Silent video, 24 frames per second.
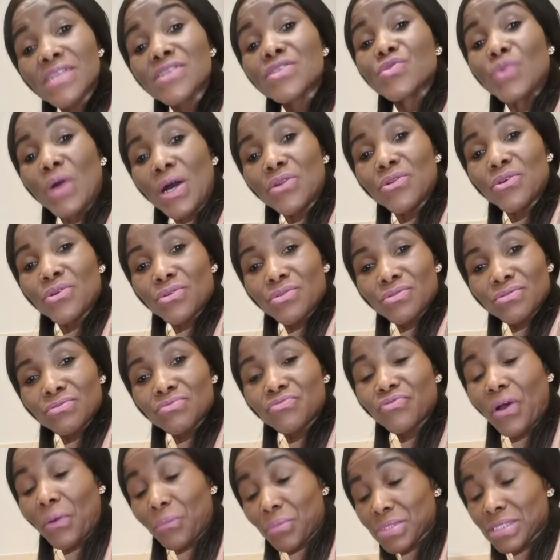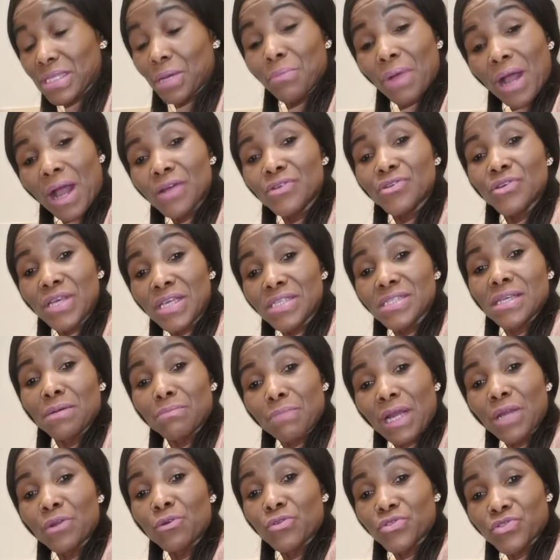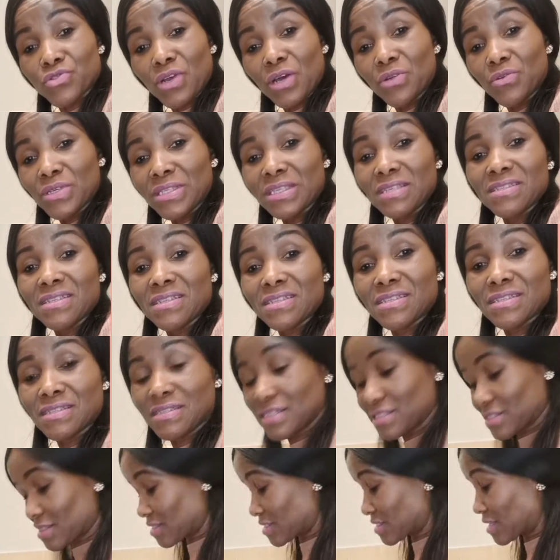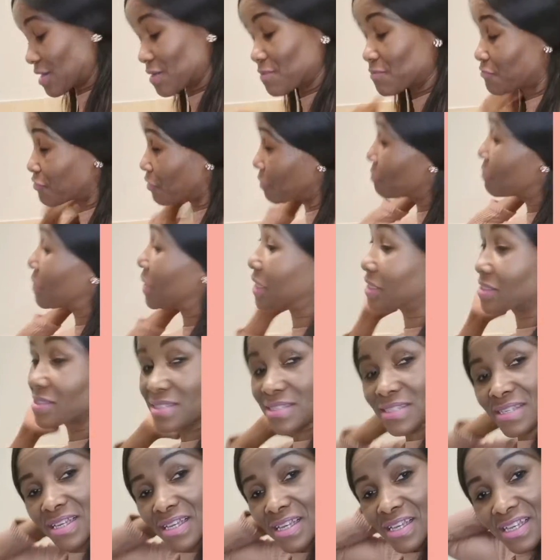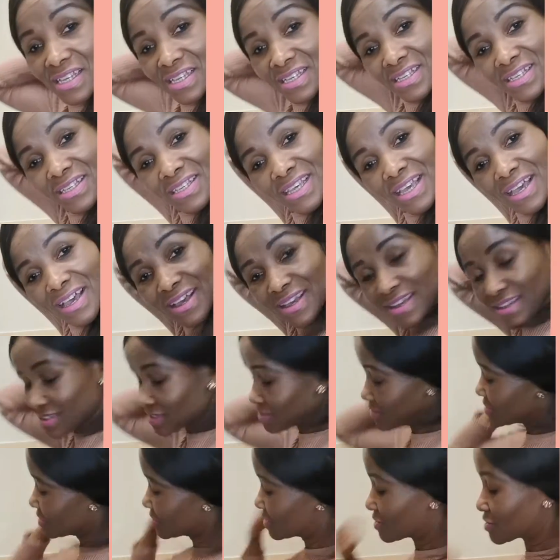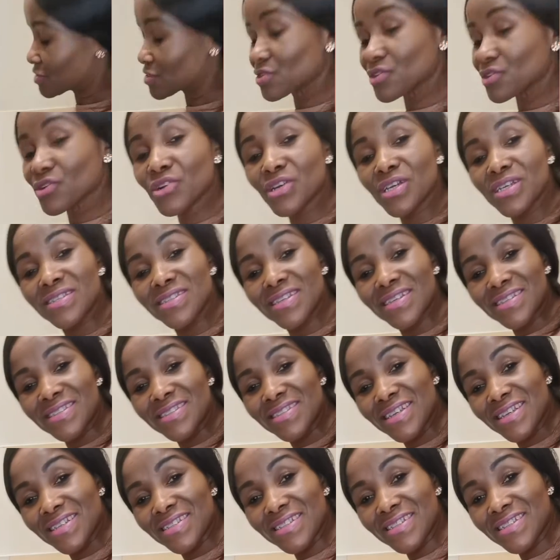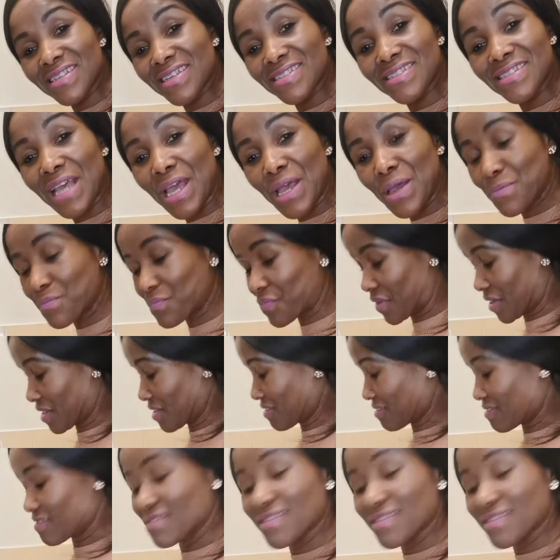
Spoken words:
eat swallow. Somehow you eat some kind of swallow. This is from maize. Yeah. So it's the same thing.